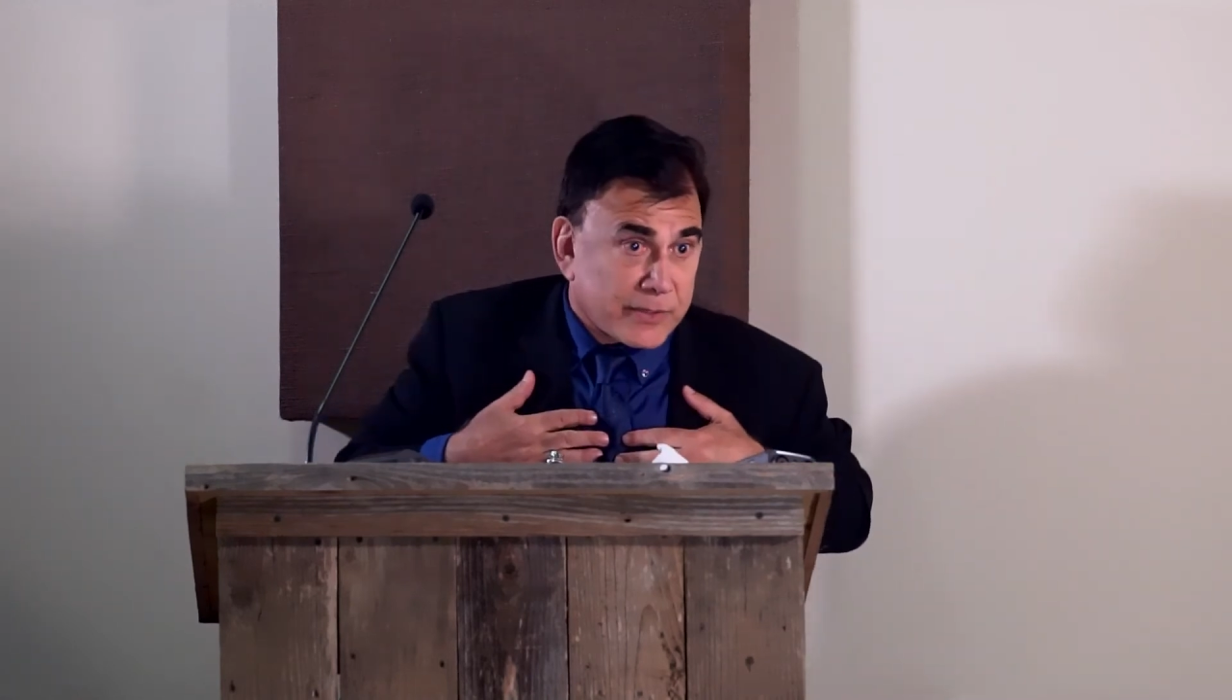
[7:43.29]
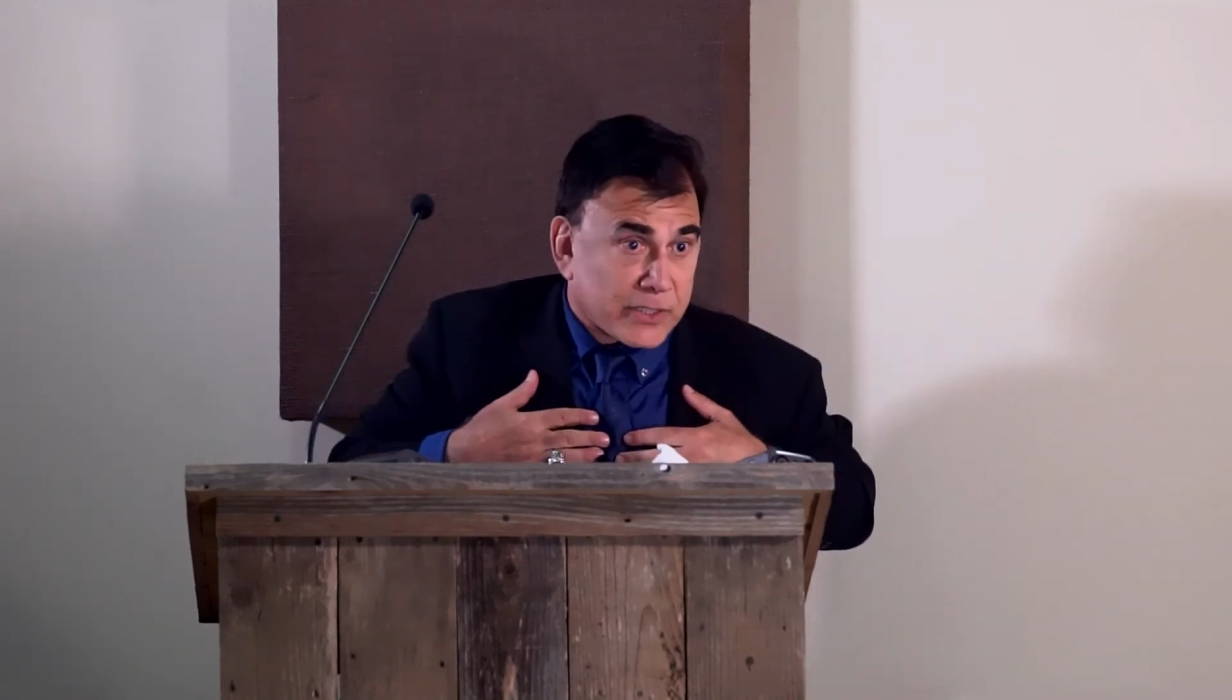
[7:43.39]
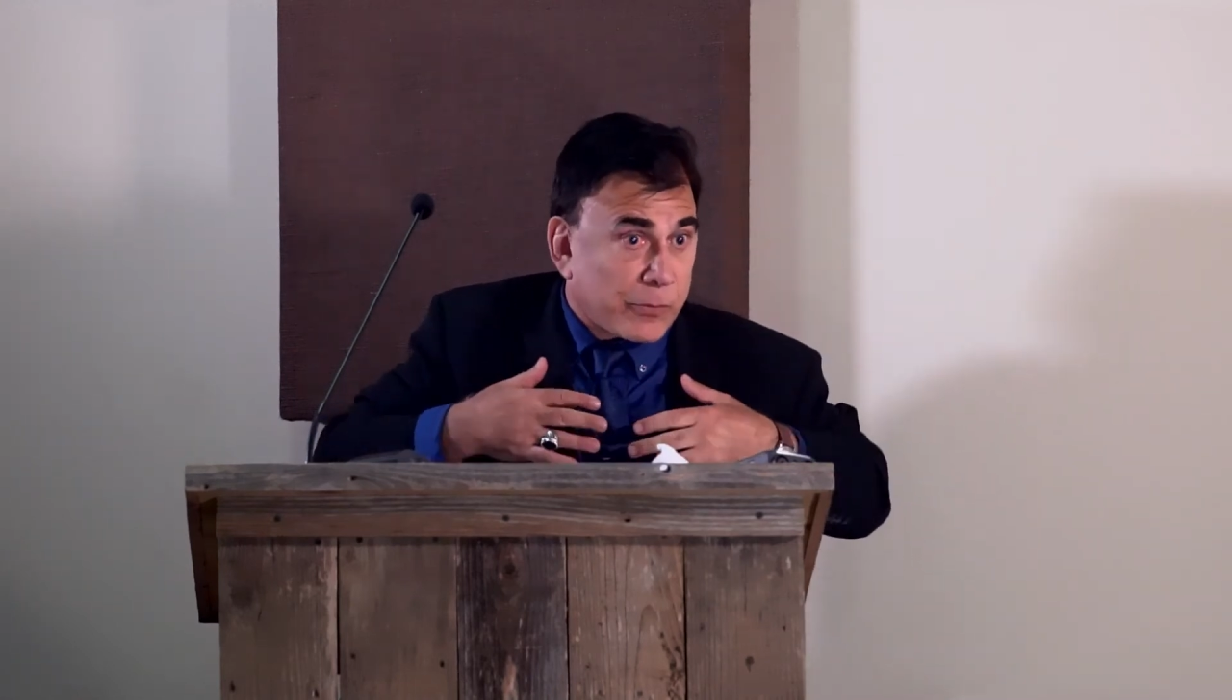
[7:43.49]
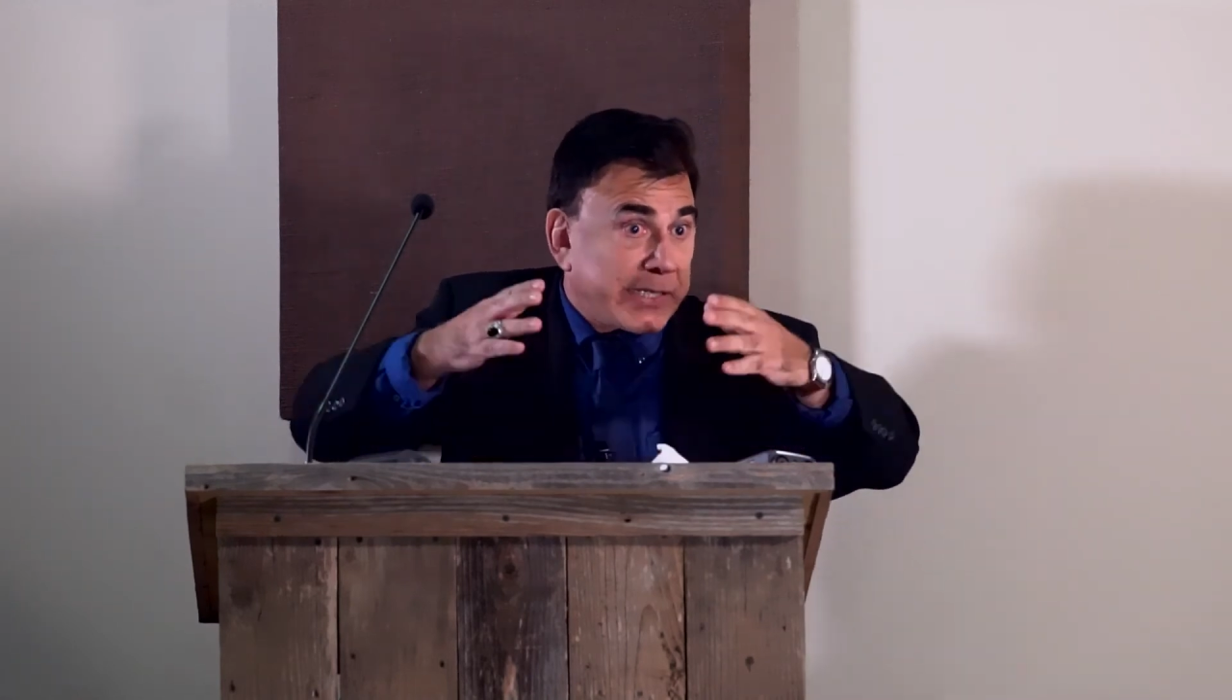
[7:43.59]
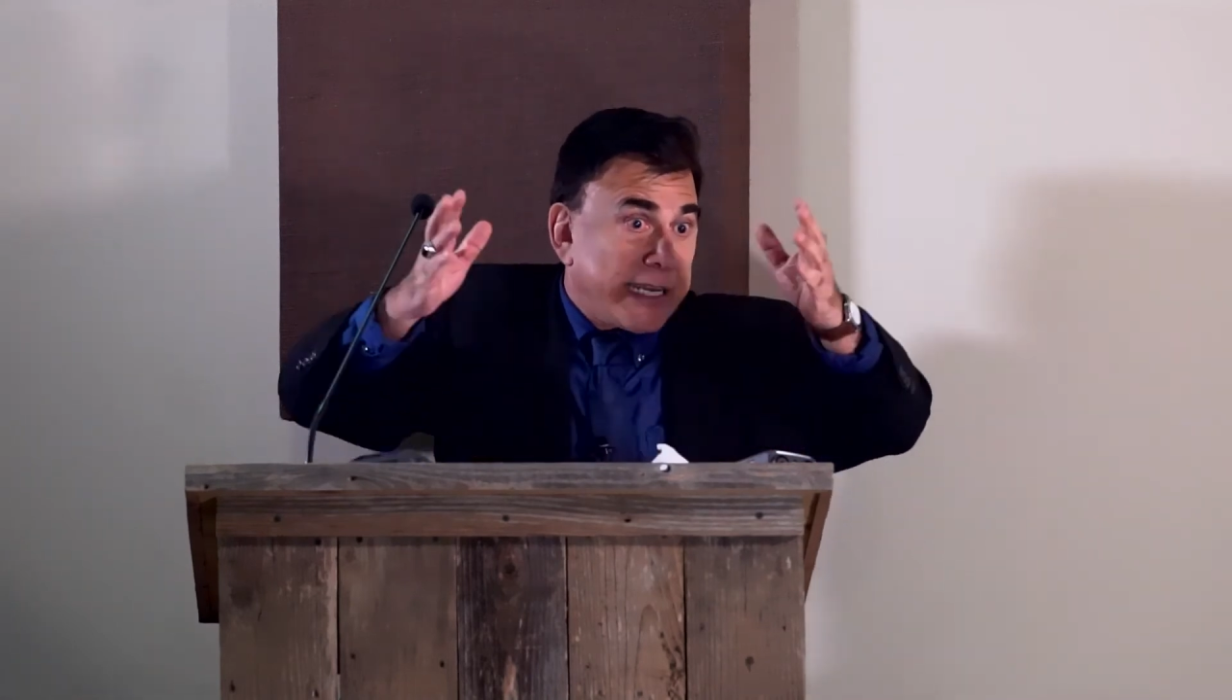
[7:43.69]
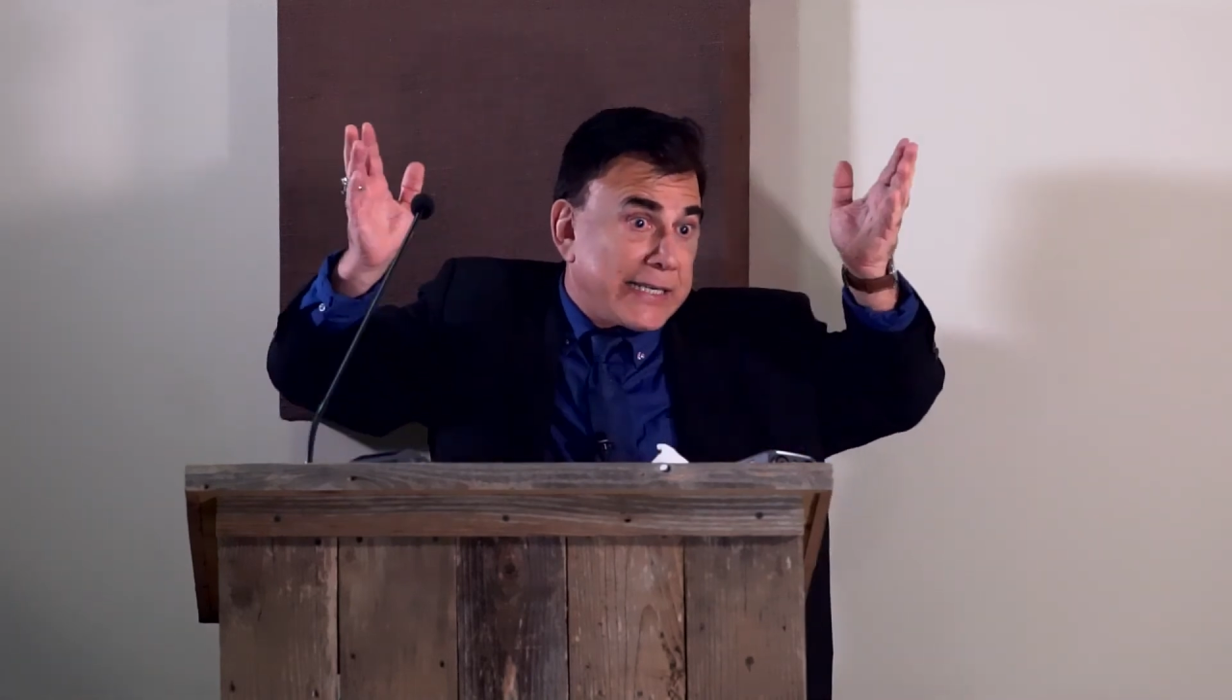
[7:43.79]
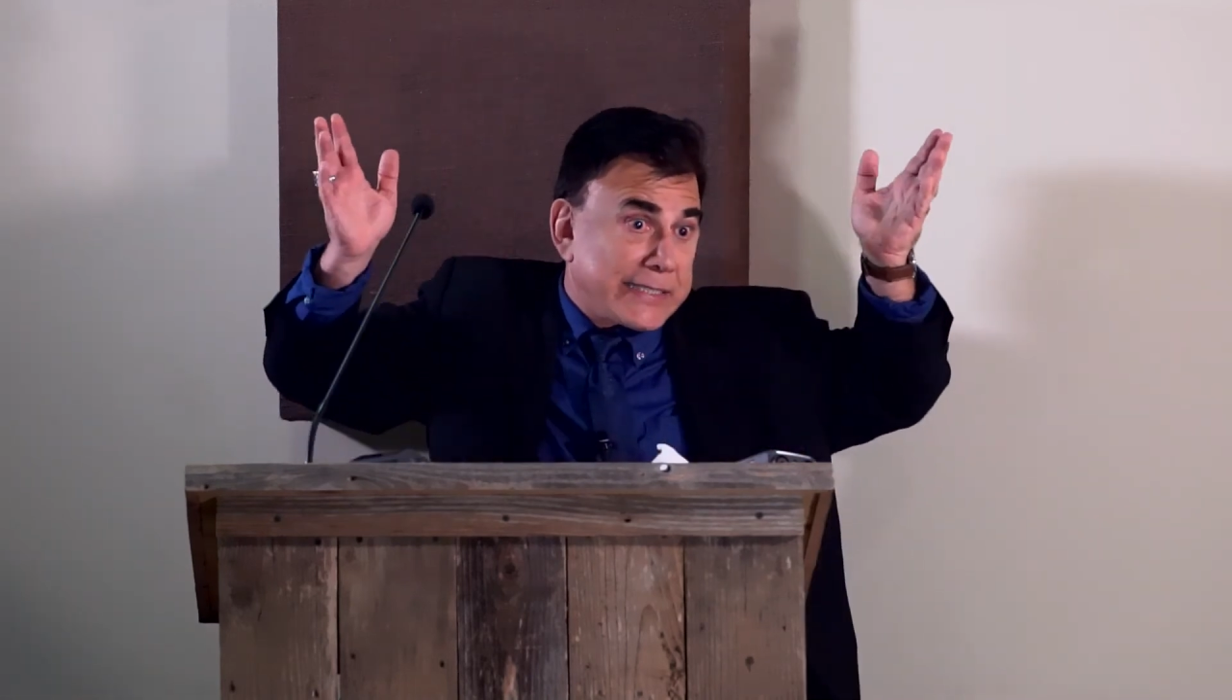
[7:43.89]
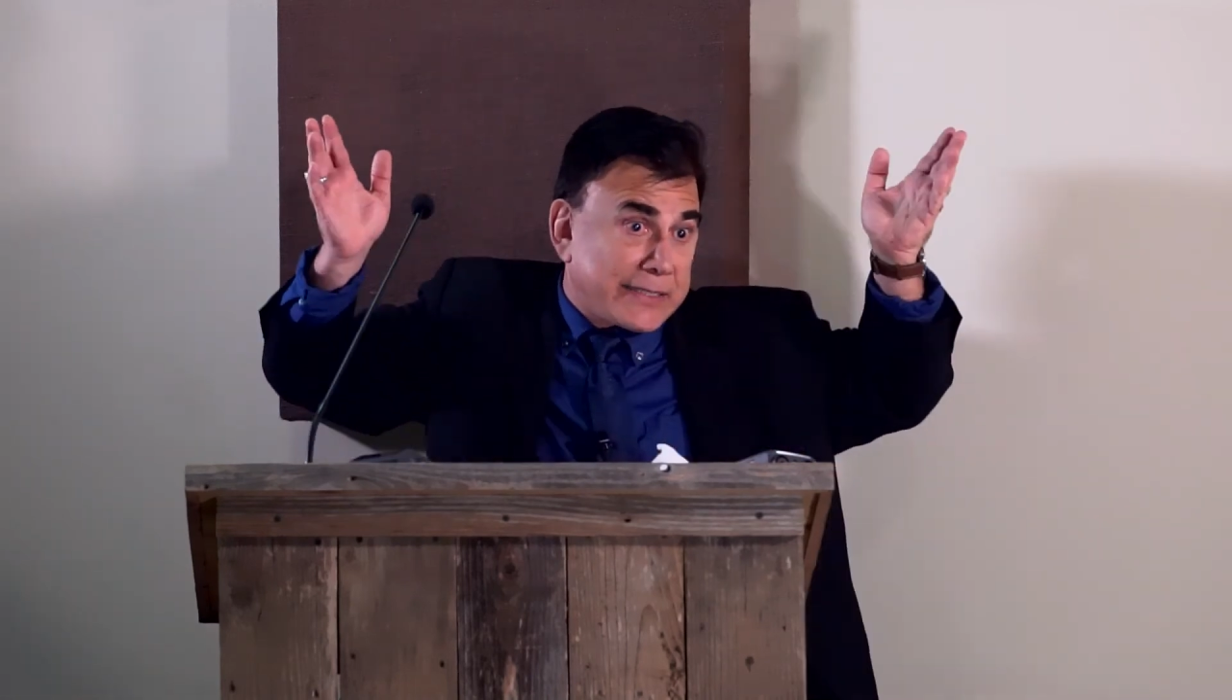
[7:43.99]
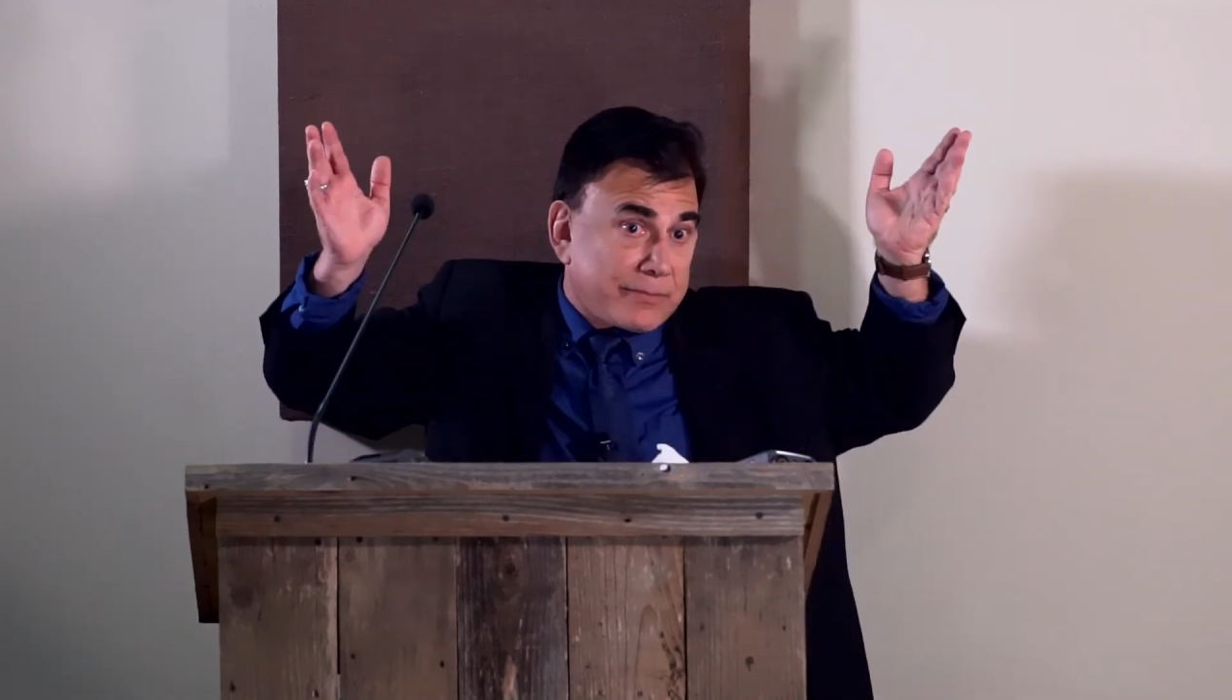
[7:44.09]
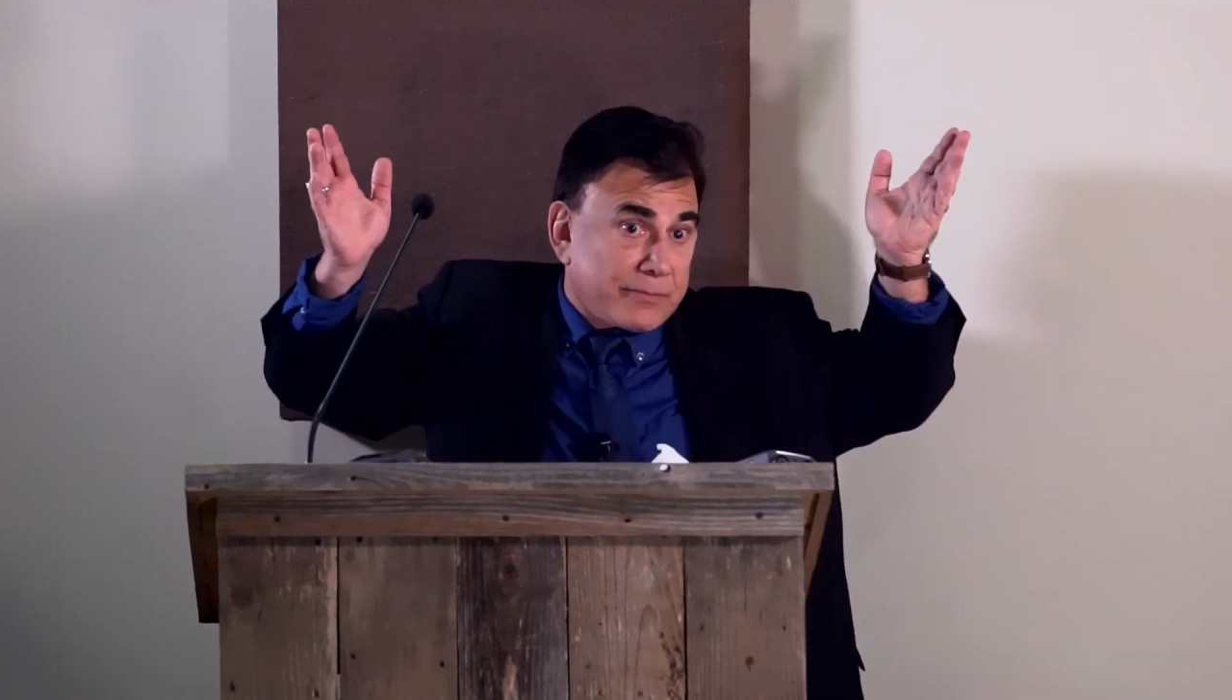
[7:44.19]
Someone
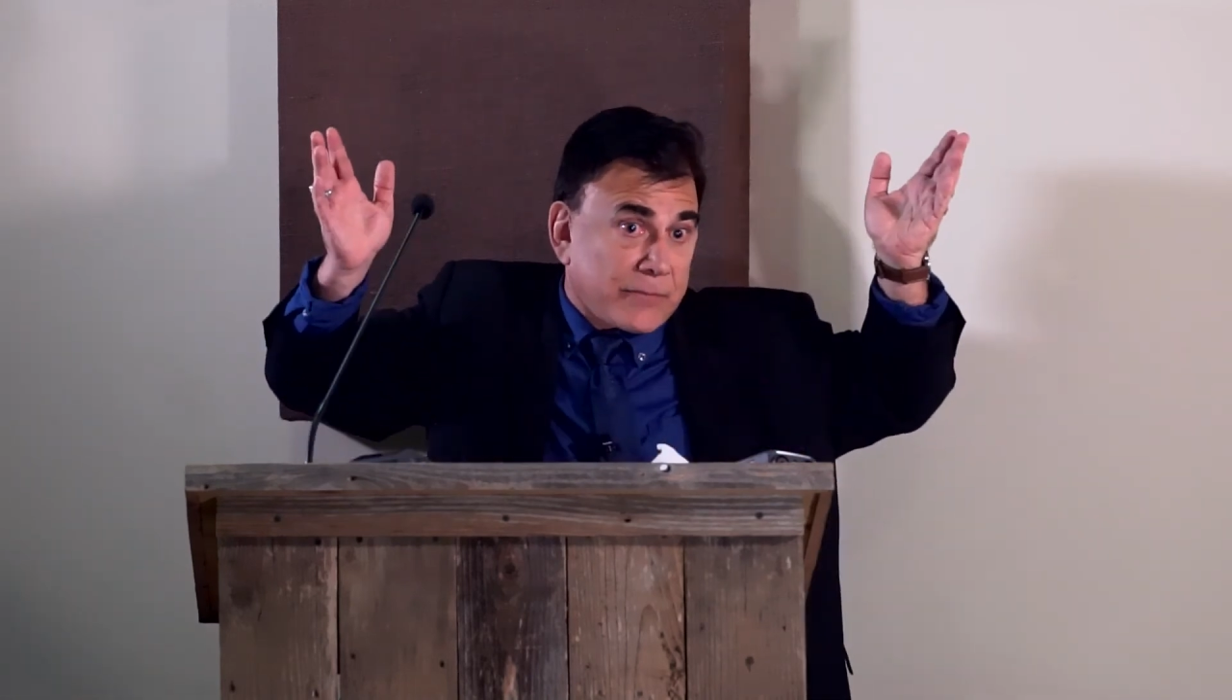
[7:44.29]
else,